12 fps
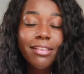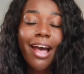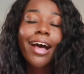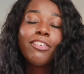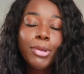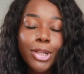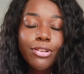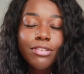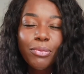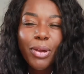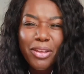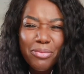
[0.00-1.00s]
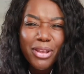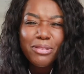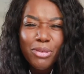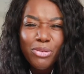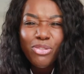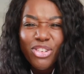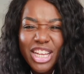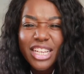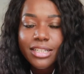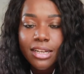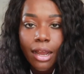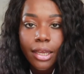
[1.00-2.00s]
So I have been losing weight, but it's been
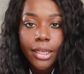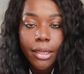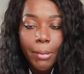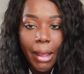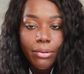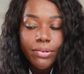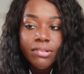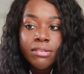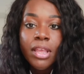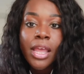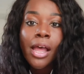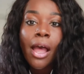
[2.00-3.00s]
really tiny amounts.